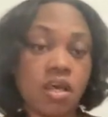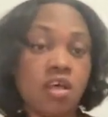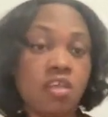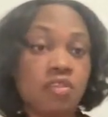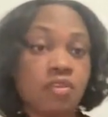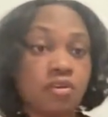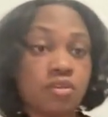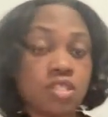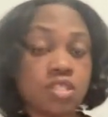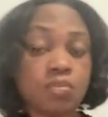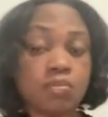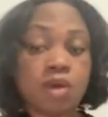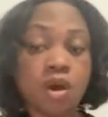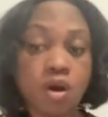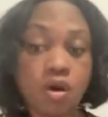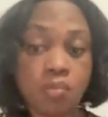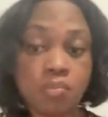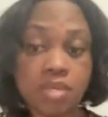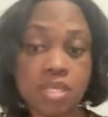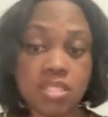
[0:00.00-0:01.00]
other
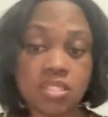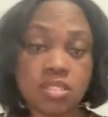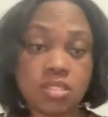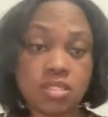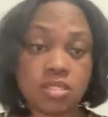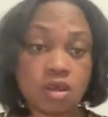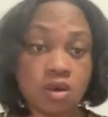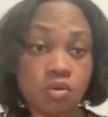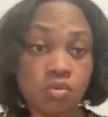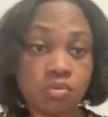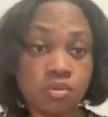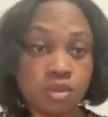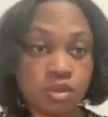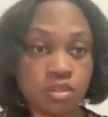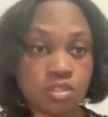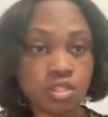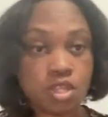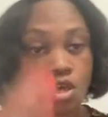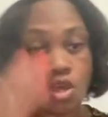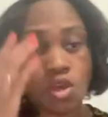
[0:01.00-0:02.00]
small business
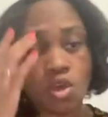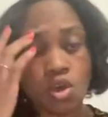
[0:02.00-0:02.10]
owners